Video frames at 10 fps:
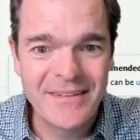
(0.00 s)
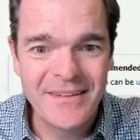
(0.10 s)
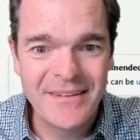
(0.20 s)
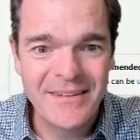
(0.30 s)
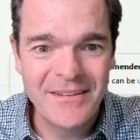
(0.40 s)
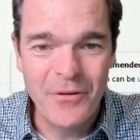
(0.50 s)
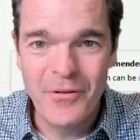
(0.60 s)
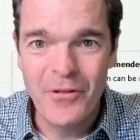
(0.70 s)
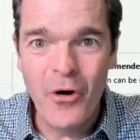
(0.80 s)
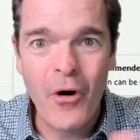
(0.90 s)

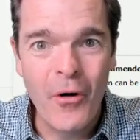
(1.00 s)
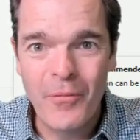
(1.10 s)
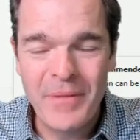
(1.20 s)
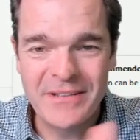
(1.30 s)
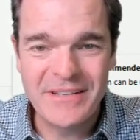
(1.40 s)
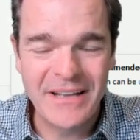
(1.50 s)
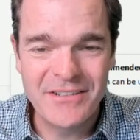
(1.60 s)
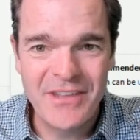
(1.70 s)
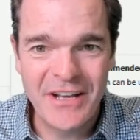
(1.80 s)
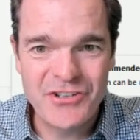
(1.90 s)
logo, because
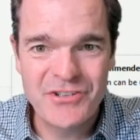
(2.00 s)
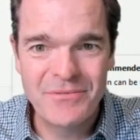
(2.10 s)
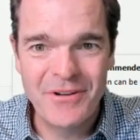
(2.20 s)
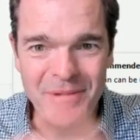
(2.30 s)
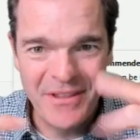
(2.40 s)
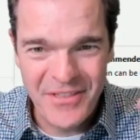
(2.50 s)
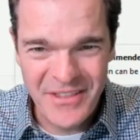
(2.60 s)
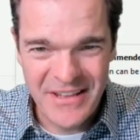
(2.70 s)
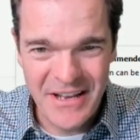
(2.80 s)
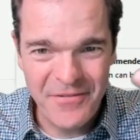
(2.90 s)
that's going to be the thing they
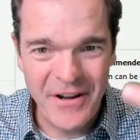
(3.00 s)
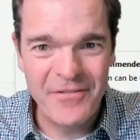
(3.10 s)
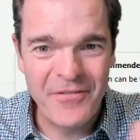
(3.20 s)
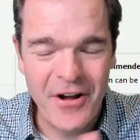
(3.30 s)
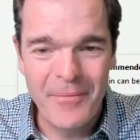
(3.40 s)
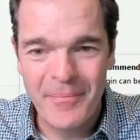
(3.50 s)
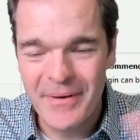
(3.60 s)
identify from